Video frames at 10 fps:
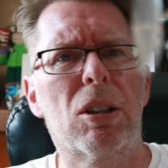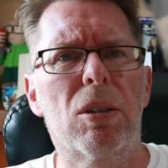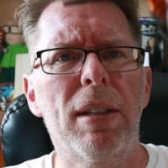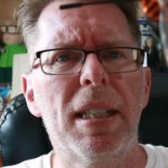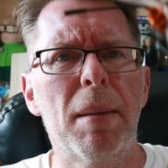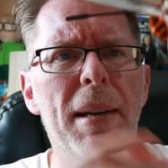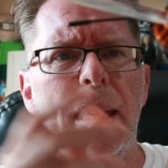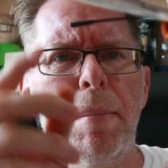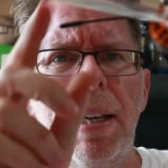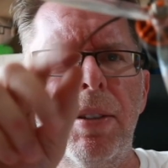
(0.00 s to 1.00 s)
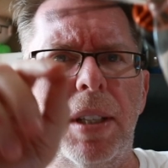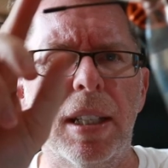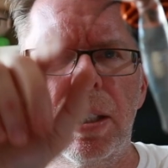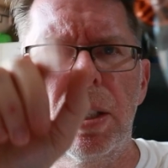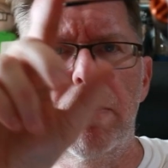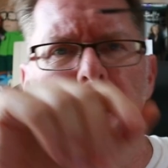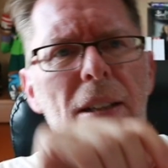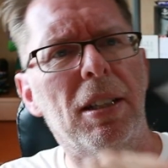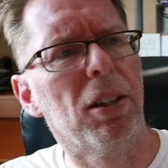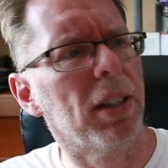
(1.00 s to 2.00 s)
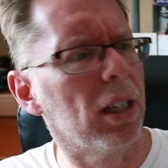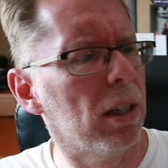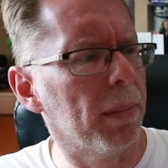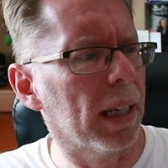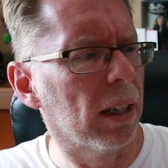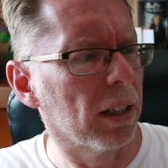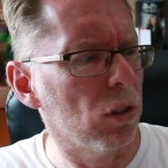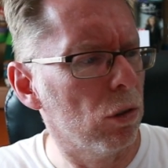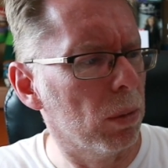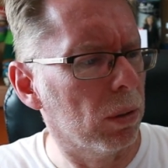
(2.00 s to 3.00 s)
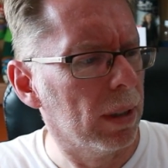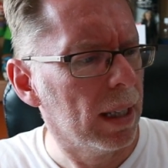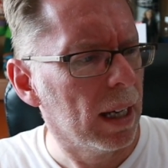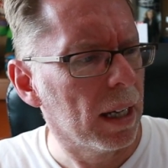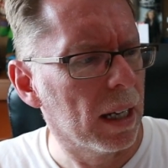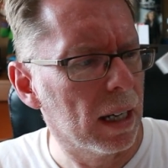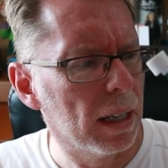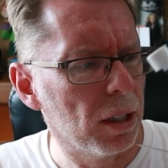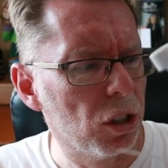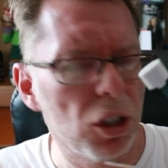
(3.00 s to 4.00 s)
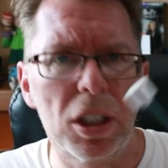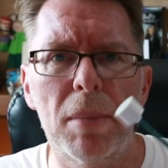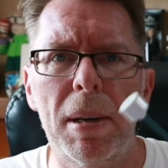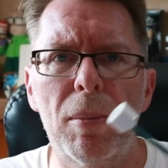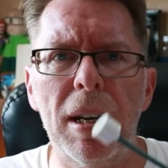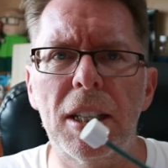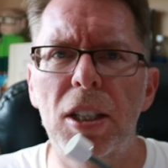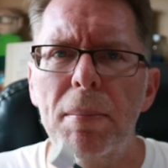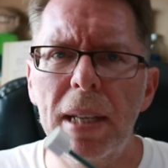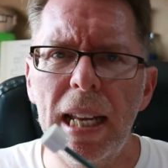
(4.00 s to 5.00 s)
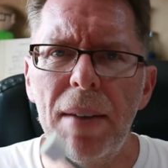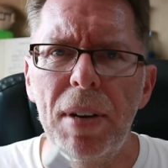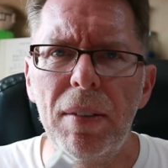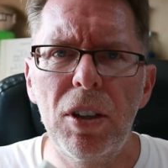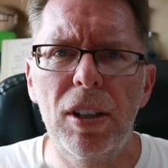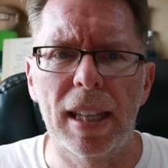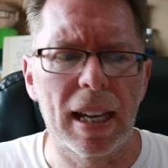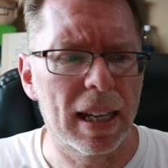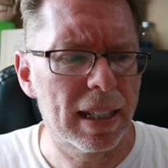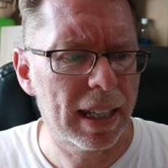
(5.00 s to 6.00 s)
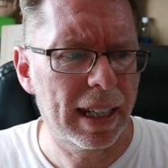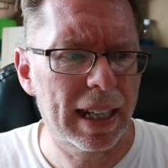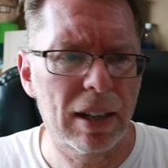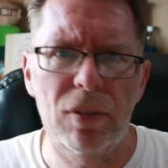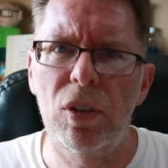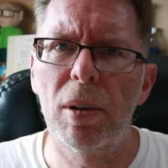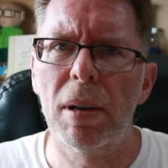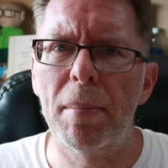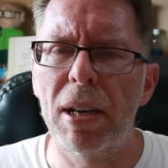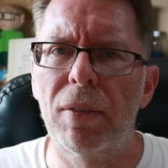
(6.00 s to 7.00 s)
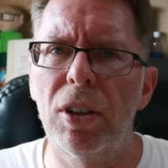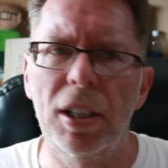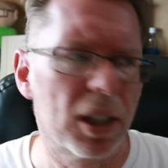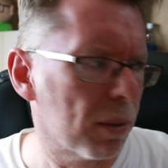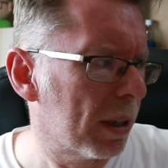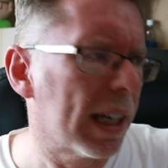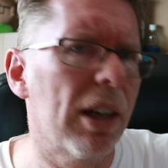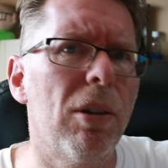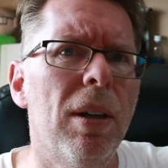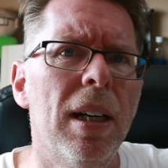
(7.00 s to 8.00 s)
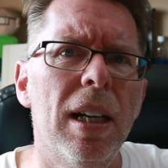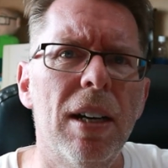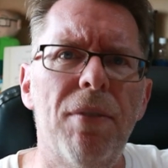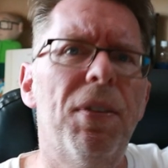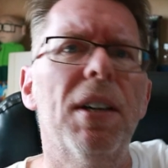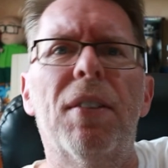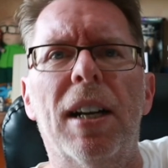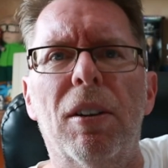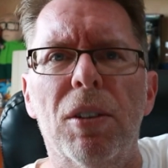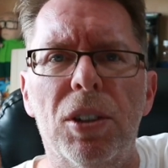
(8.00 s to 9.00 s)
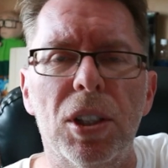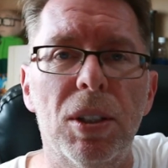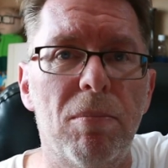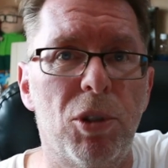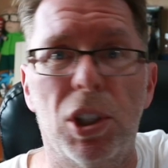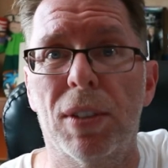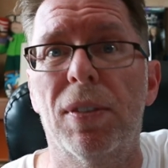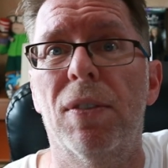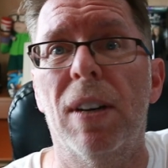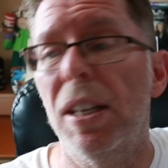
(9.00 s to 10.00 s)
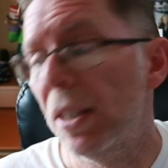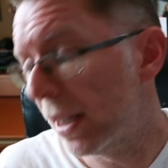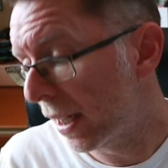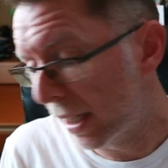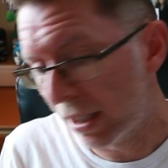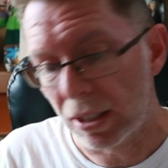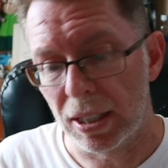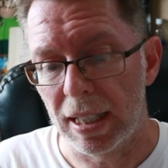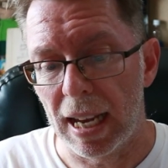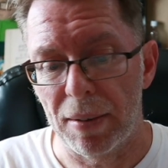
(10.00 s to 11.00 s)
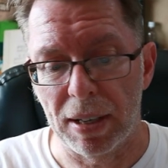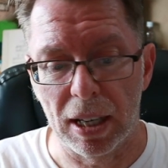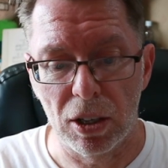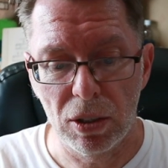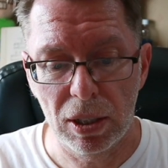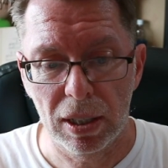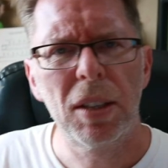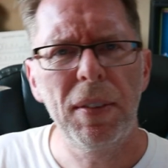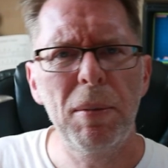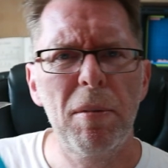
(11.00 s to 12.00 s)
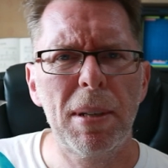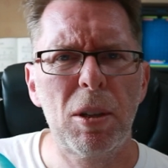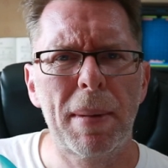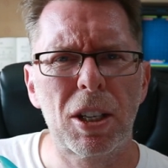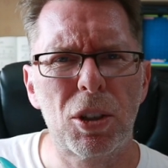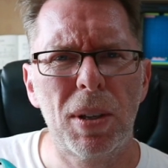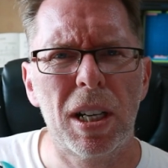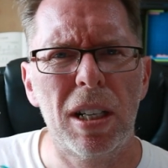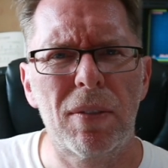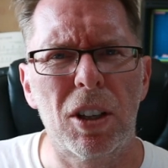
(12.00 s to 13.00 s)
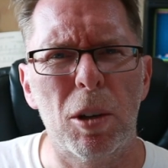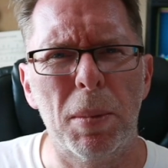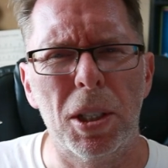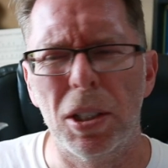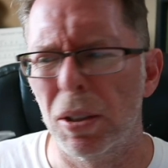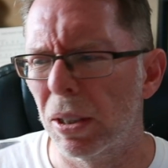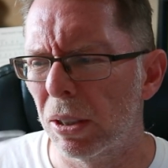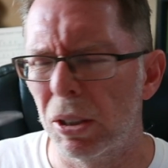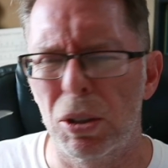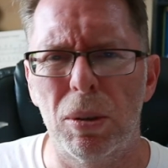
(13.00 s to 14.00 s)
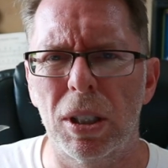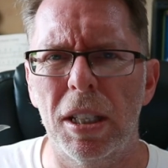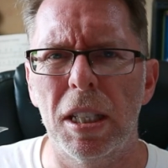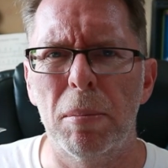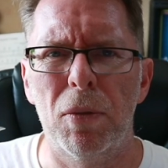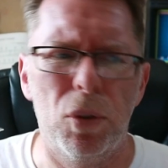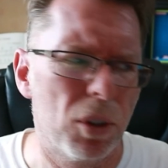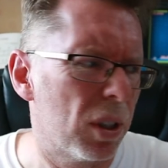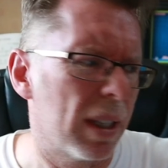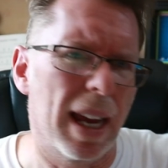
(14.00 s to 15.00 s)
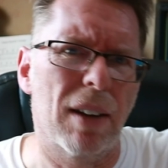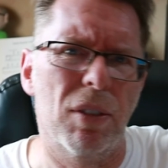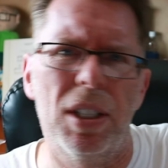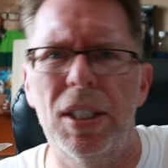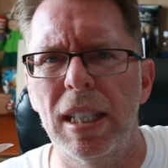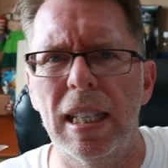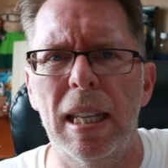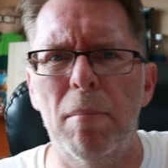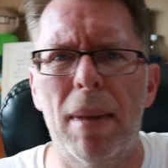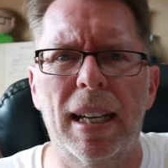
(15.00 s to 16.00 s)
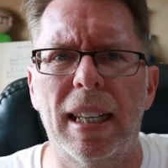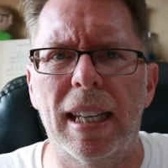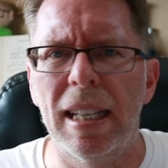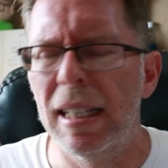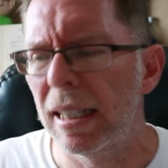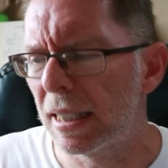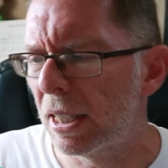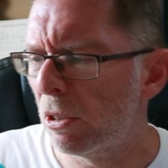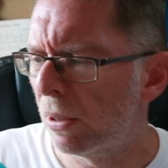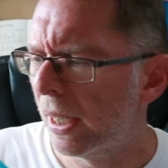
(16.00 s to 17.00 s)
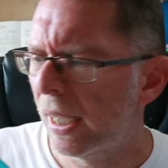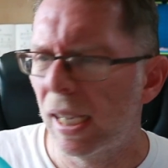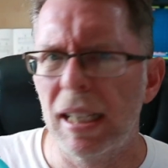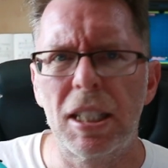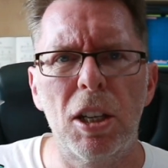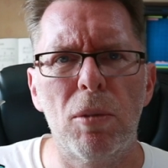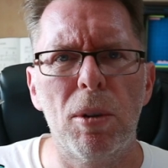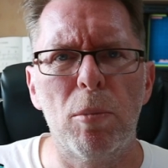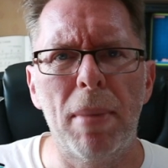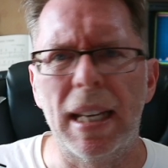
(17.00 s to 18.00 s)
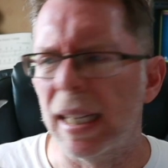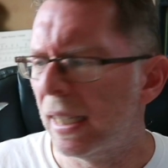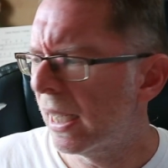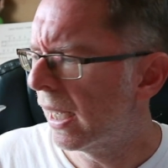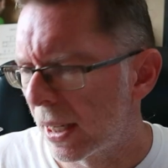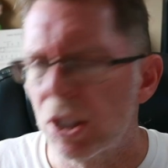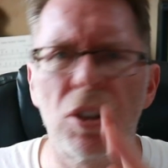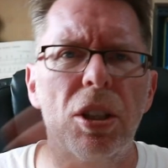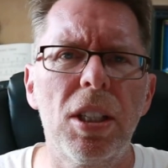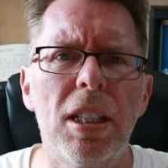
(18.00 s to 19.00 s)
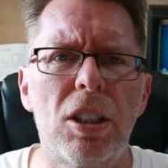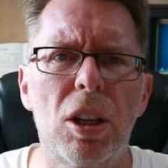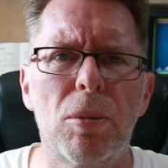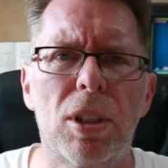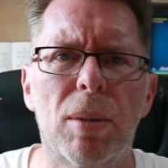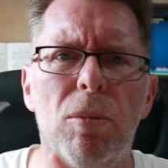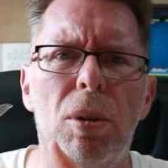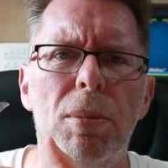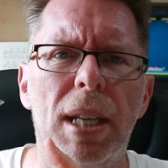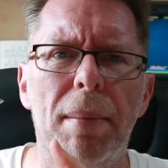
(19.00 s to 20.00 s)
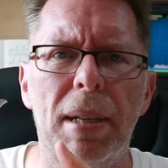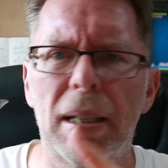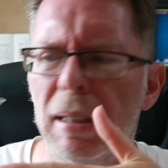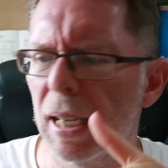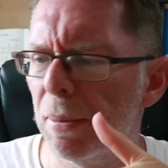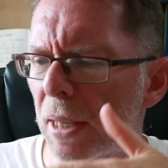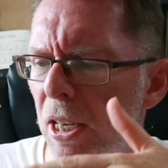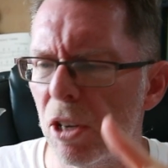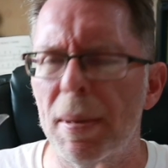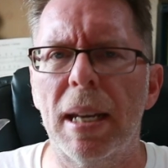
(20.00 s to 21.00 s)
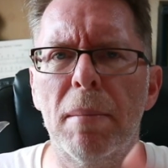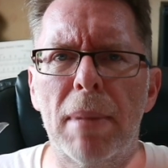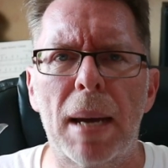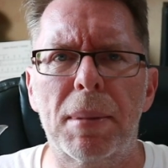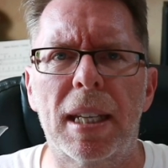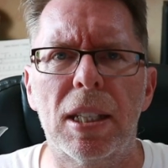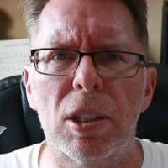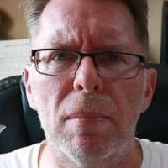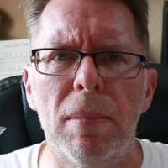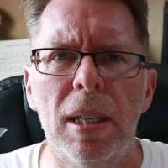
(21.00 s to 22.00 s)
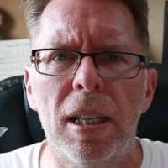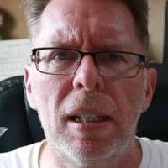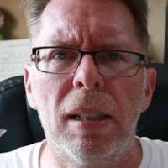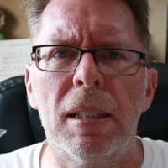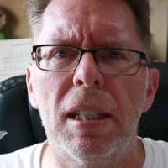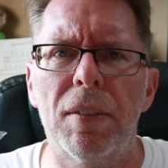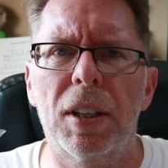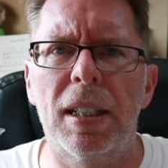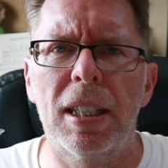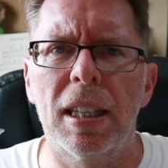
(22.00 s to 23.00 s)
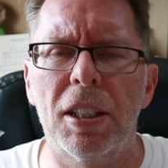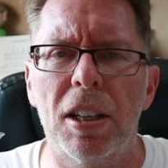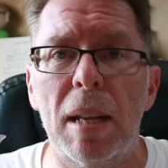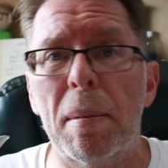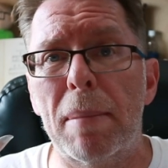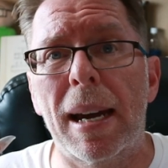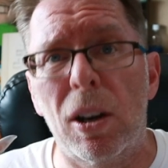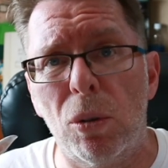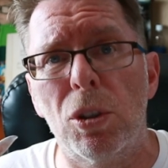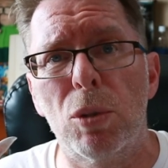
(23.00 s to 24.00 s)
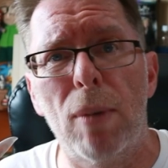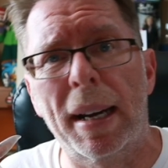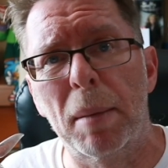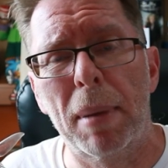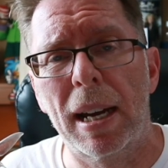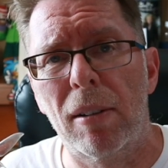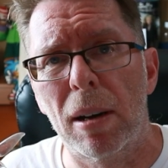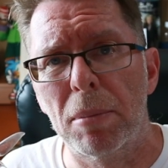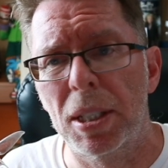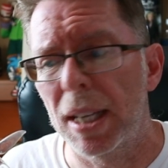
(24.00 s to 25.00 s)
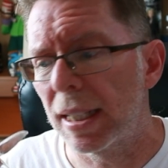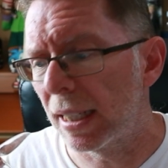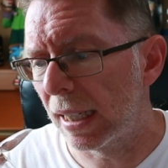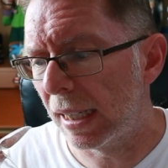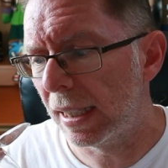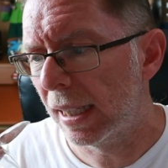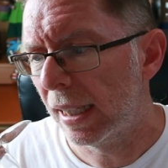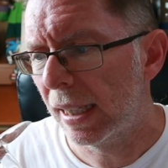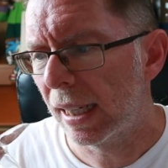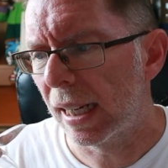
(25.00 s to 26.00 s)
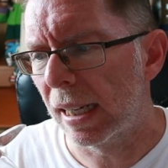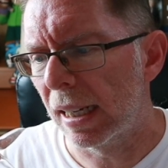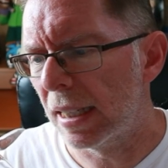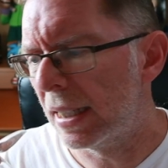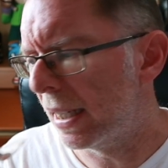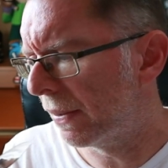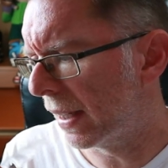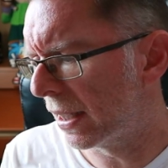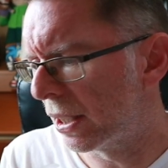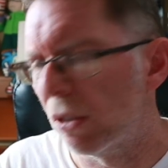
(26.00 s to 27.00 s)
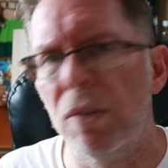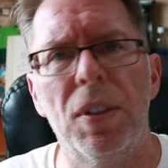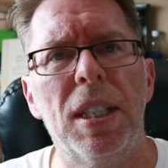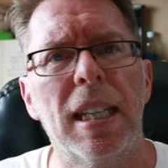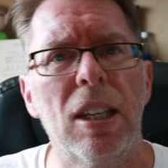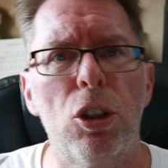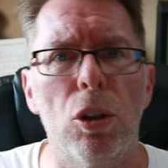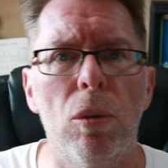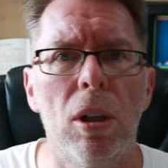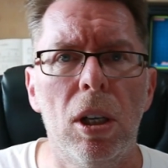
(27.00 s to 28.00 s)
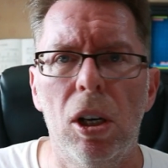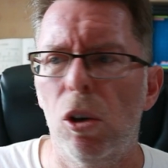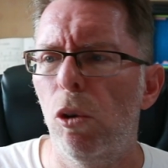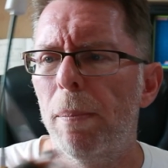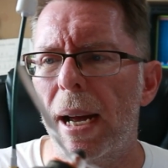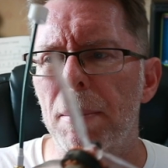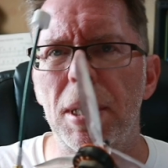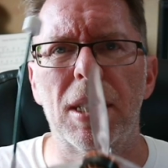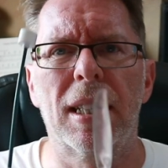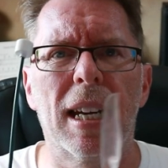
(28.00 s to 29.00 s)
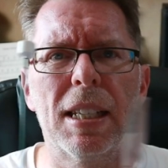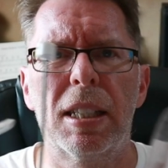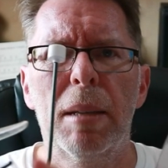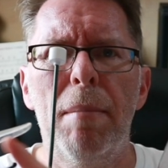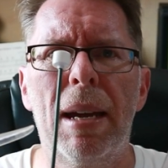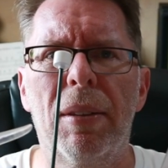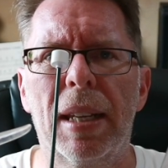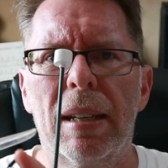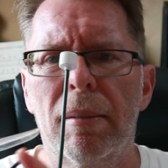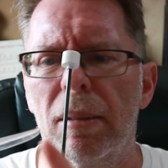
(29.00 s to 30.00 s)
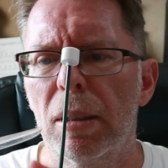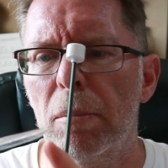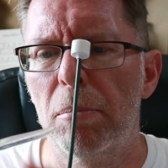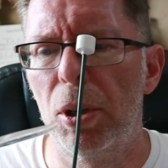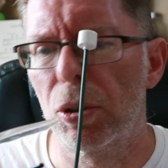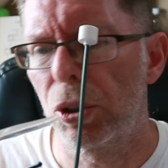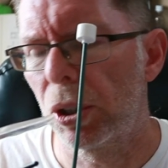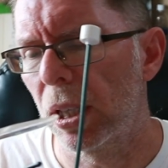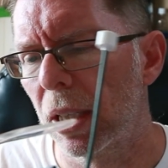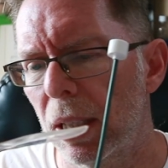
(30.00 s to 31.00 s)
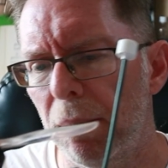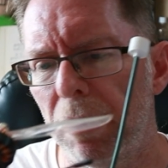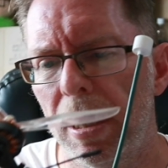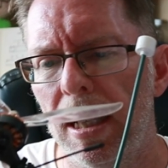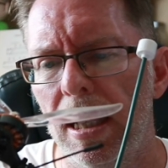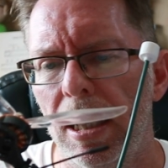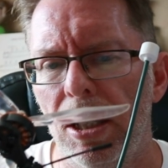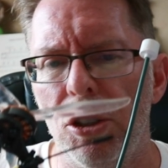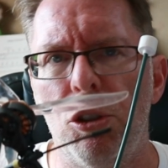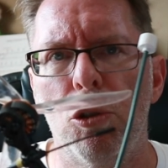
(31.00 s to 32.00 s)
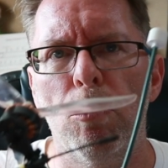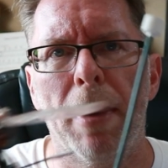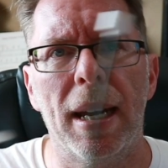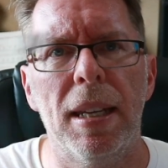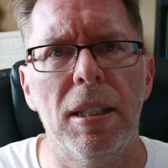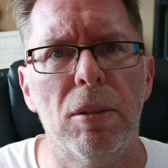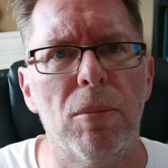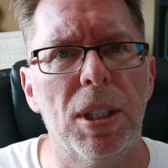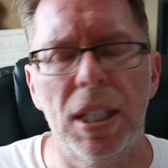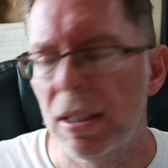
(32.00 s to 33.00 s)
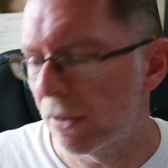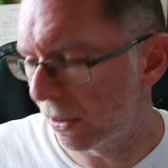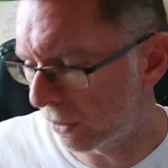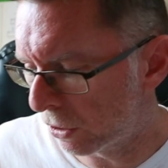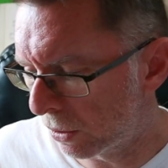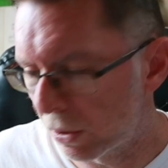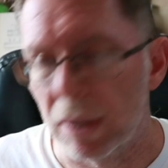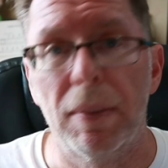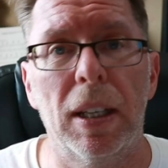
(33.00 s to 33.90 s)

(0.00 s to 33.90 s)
crazy about the mounting, it's just mounted on the arm there like normal. Uh, just a bit weird. So I'm going to have another look at that and take it out for a, a better fly because I want to go further out just, just for fun to see how it goes. So I think we've been to about two and a half kilometres on a quad like this before, just out to sea and then back again, and it's no, it's no real biggie. So I just need to double check what was happening there with the Nomad and perhaps get some, see if I could check the dynamic power or just whack the power up statically uh, and see if that solves the issue or perhaps it's a case to mount that posh um, dual band receiver I've got or something